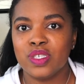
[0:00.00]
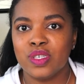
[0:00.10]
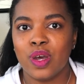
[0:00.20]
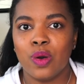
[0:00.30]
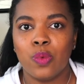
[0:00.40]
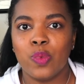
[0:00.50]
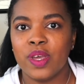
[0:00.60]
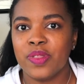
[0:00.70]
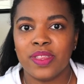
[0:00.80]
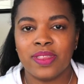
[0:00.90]

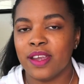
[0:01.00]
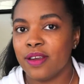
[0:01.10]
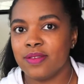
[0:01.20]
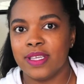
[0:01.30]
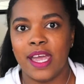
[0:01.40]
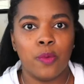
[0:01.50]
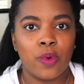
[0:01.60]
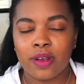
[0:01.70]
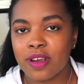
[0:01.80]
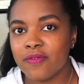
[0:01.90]
with their
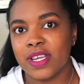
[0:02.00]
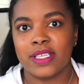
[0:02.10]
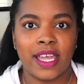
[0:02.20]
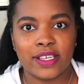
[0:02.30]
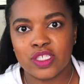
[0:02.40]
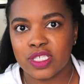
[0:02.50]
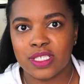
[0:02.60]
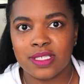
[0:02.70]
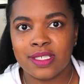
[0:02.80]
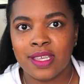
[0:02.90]
network of
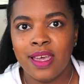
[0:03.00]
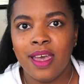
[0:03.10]
connections?